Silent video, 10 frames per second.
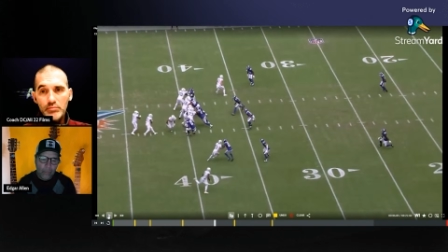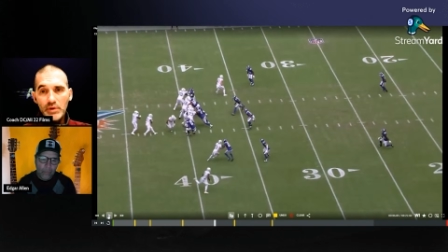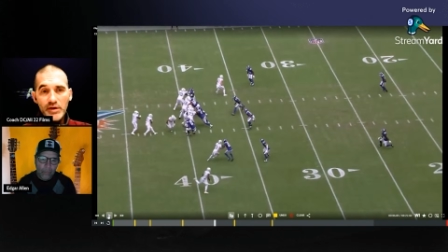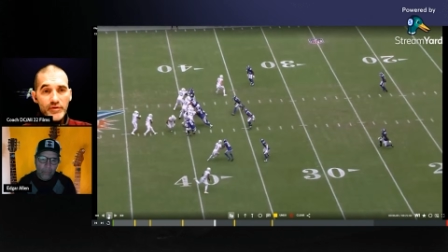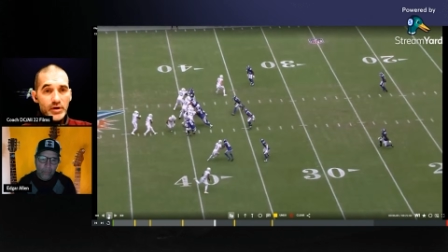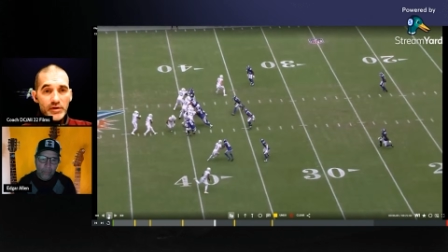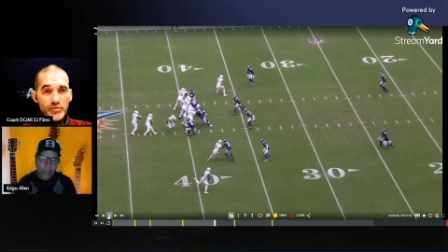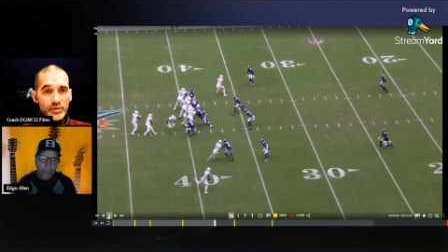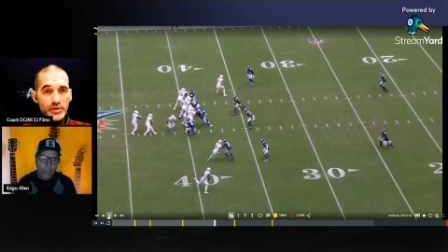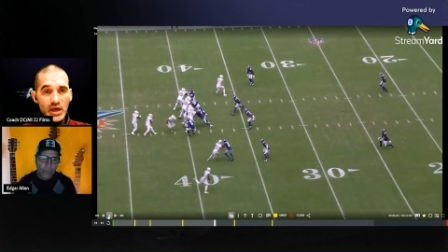even
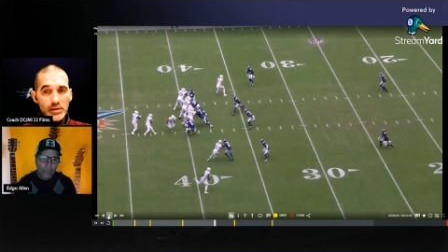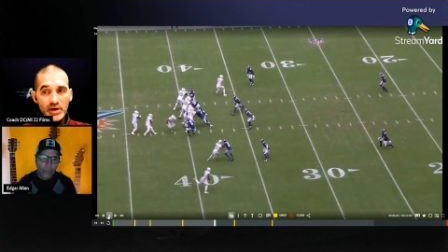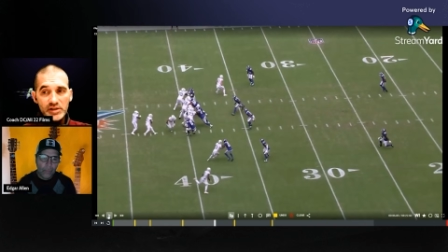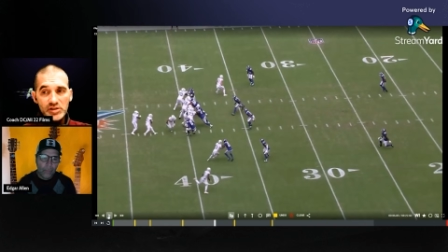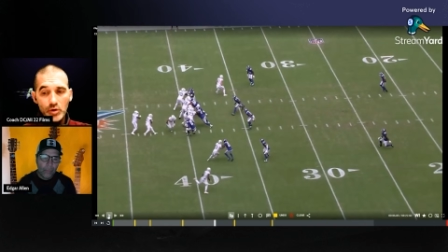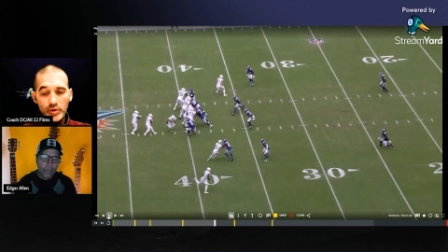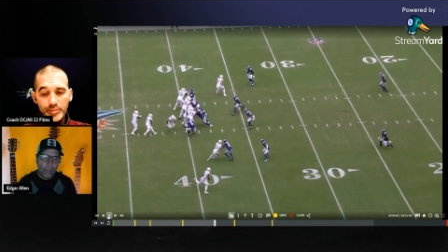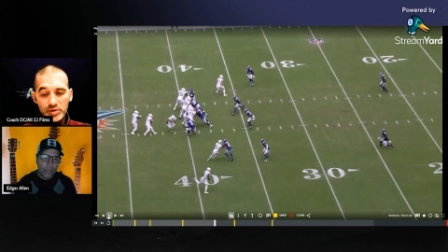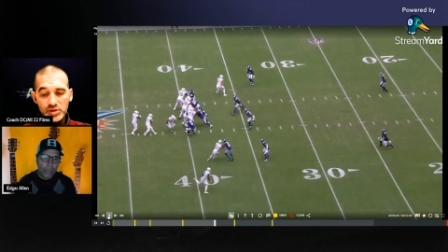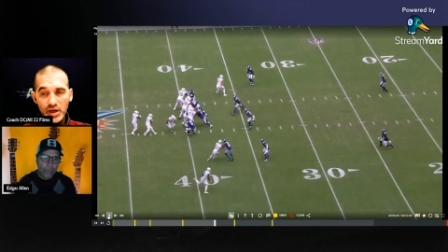with the game that I saw with
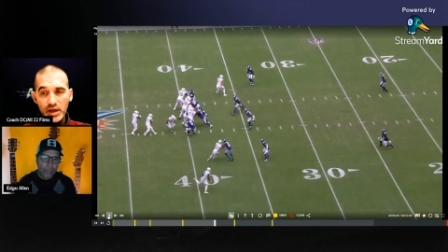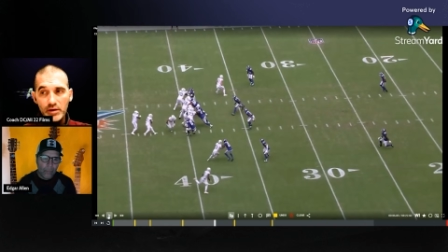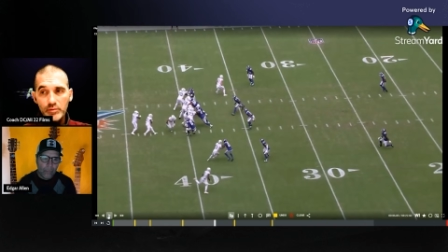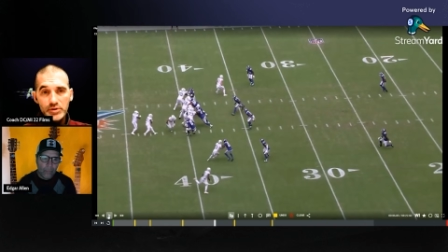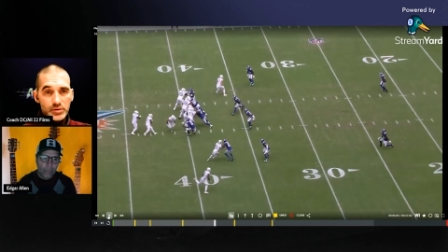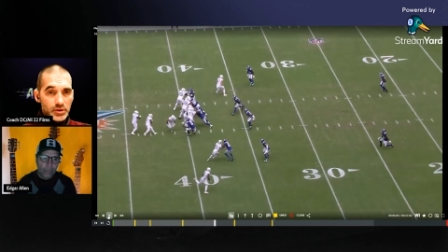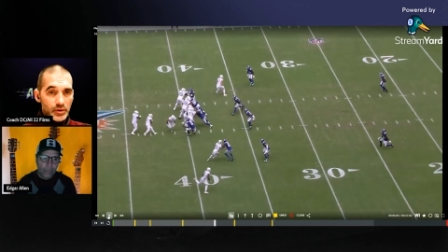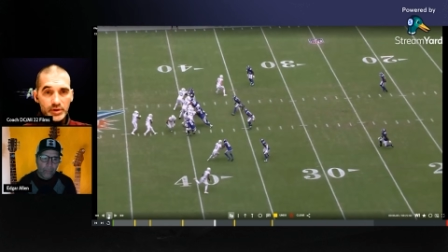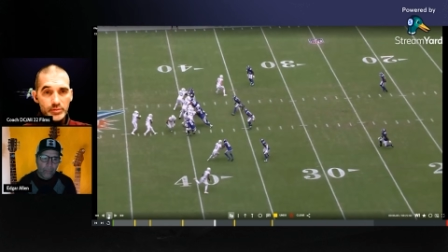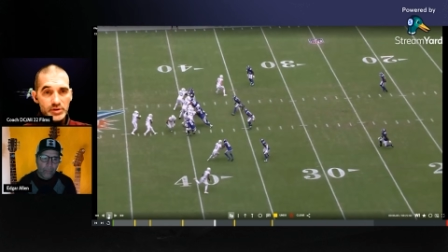Brissett, which
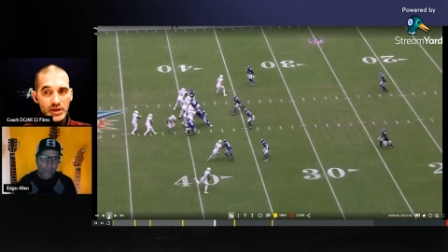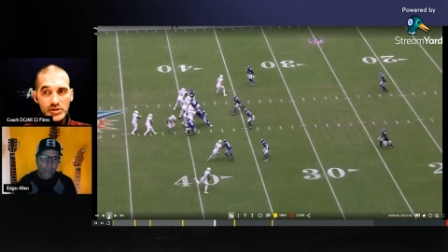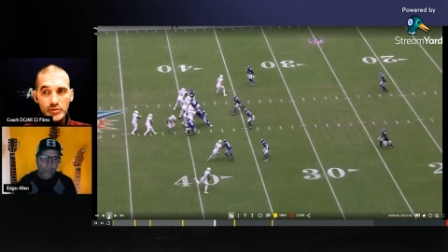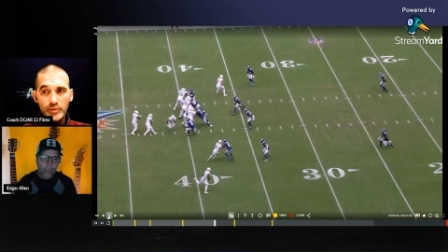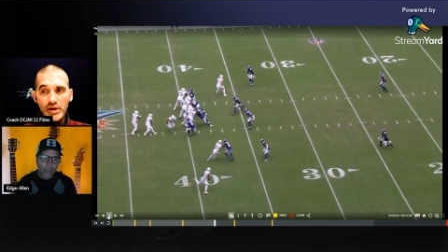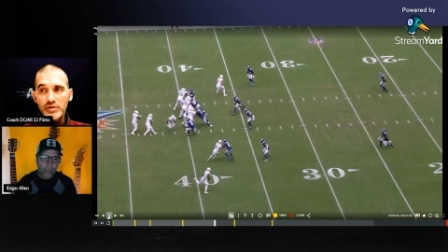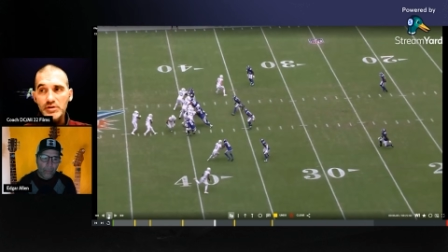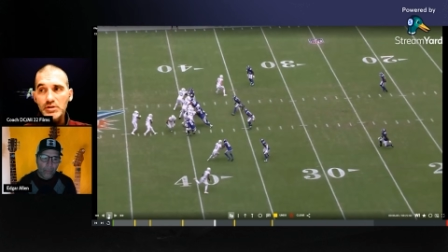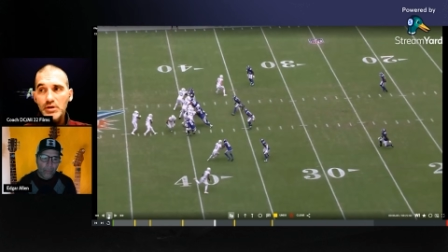was against the Ravens,